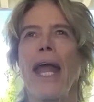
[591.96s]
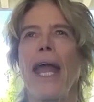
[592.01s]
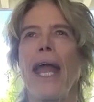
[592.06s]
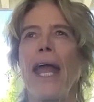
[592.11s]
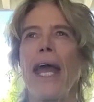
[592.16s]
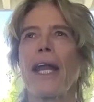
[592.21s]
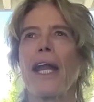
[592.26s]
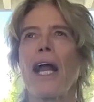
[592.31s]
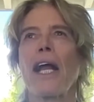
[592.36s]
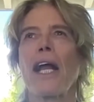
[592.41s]

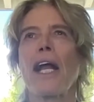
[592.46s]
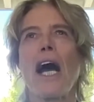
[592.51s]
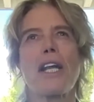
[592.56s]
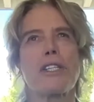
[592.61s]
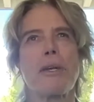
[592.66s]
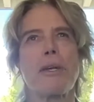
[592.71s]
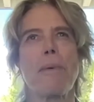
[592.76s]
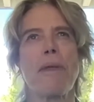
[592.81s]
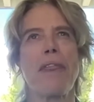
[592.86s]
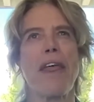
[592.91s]
And I got
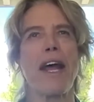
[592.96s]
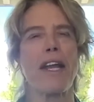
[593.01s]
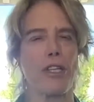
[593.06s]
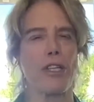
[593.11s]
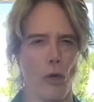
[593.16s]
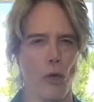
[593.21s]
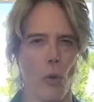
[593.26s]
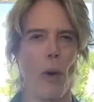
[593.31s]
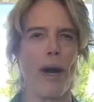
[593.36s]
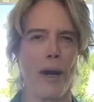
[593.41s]
some of that
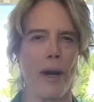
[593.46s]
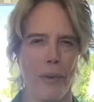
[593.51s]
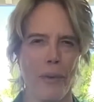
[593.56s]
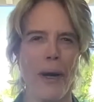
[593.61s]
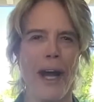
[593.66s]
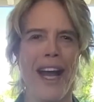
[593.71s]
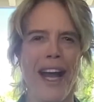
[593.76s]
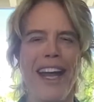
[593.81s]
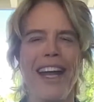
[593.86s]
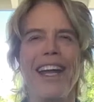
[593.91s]
squared
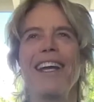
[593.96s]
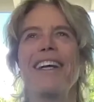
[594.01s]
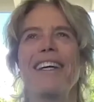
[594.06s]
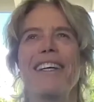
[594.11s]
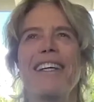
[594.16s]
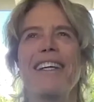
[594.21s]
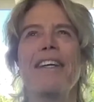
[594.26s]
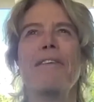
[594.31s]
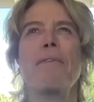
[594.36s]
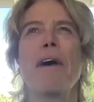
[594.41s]
away
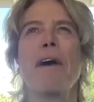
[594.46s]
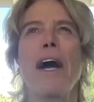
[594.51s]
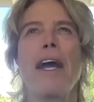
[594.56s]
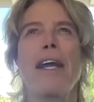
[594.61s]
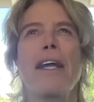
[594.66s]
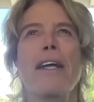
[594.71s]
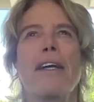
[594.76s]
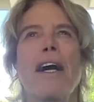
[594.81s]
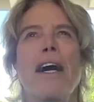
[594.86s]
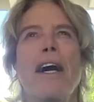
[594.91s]
in
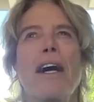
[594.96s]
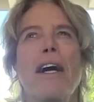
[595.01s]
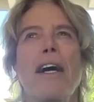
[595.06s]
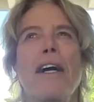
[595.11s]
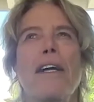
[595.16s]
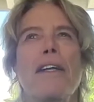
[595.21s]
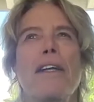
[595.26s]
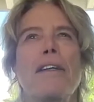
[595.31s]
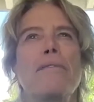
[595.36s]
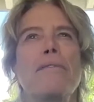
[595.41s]
my
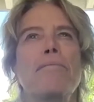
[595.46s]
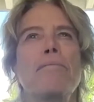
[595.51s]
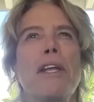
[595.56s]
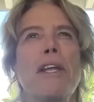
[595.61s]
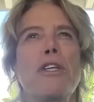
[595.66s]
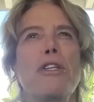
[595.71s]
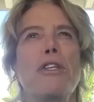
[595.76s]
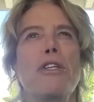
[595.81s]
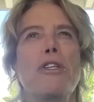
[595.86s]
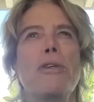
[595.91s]

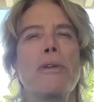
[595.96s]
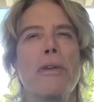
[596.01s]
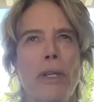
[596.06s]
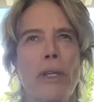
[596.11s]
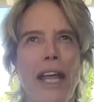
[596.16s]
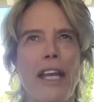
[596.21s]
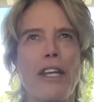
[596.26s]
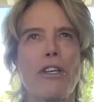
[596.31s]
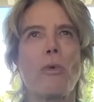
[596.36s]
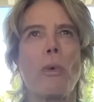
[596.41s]
mid,
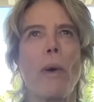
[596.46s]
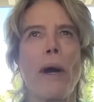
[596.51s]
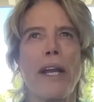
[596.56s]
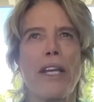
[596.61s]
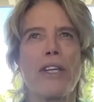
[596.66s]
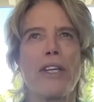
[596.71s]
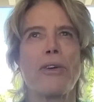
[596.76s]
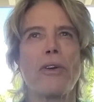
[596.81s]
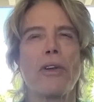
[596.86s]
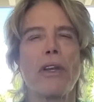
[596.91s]
late
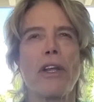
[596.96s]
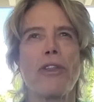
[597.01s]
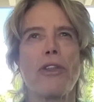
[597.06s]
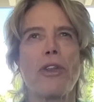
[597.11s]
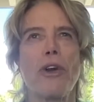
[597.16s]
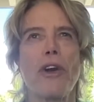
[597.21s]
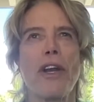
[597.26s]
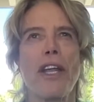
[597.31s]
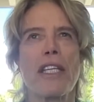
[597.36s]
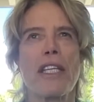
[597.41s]
20s, early
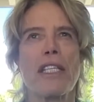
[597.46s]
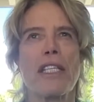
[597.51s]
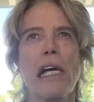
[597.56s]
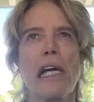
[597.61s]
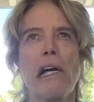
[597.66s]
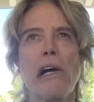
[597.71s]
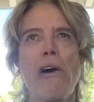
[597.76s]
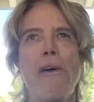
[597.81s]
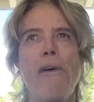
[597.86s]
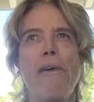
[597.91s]
30s.
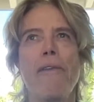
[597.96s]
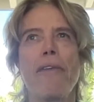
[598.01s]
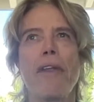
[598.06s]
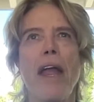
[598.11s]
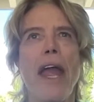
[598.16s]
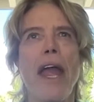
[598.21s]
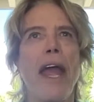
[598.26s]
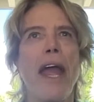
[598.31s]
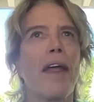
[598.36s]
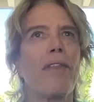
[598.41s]

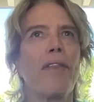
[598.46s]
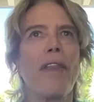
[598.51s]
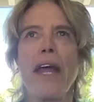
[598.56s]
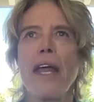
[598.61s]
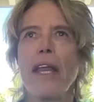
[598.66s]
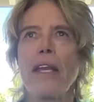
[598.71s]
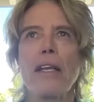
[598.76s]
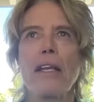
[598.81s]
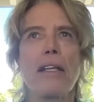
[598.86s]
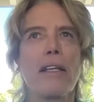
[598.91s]
And
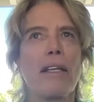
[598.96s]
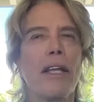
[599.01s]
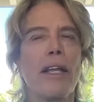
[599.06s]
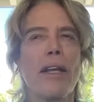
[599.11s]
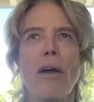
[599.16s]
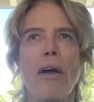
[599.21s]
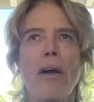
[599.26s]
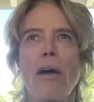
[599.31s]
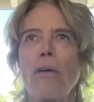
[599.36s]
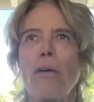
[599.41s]
then, you
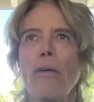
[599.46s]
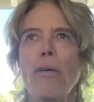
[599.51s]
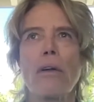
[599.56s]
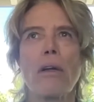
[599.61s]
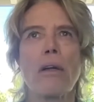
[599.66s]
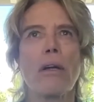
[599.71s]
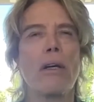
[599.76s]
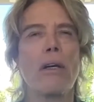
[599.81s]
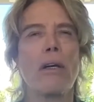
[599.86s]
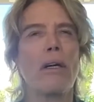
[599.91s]

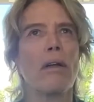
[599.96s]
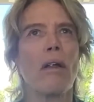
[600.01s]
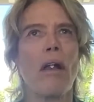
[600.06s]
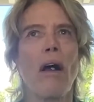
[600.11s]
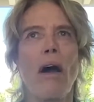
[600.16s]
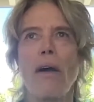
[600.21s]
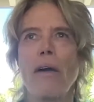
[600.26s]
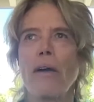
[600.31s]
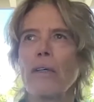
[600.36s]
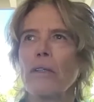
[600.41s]
know,
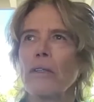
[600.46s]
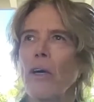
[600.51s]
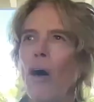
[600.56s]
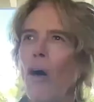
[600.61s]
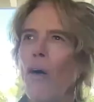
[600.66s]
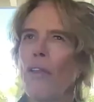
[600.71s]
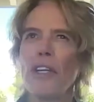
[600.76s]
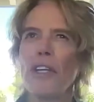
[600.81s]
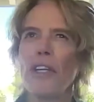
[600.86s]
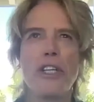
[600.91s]

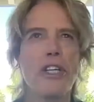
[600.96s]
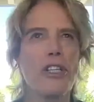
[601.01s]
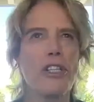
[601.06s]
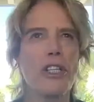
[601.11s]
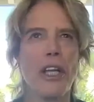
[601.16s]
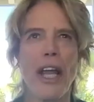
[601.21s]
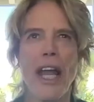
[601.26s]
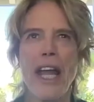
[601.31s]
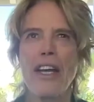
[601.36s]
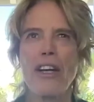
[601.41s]
all these years
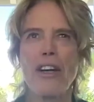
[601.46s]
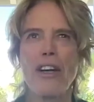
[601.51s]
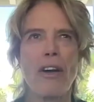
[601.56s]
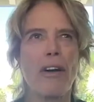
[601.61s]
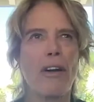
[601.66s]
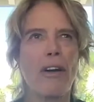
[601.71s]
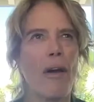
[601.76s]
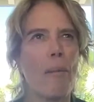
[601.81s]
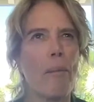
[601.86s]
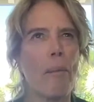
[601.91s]

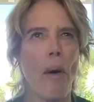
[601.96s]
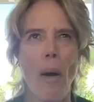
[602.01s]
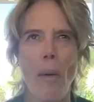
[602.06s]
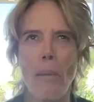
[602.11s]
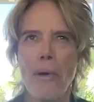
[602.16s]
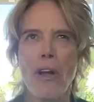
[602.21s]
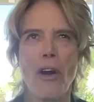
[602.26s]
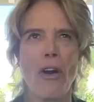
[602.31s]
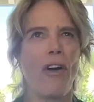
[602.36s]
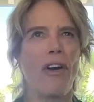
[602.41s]
later,
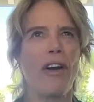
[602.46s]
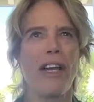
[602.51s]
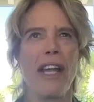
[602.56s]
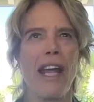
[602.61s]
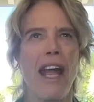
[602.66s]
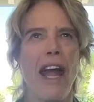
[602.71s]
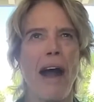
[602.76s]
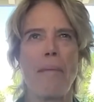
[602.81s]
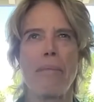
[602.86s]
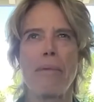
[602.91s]
Paul
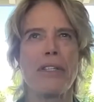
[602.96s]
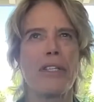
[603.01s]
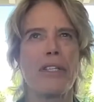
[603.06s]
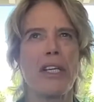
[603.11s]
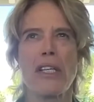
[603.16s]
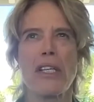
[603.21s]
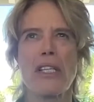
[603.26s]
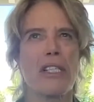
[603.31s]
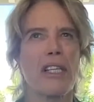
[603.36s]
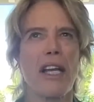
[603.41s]
McCartney happens.
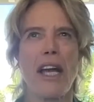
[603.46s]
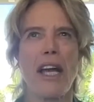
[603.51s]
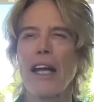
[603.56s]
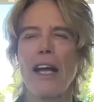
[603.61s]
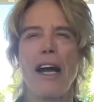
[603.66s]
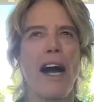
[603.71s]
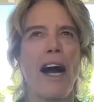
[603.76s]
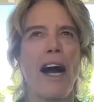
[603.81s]
It's just like,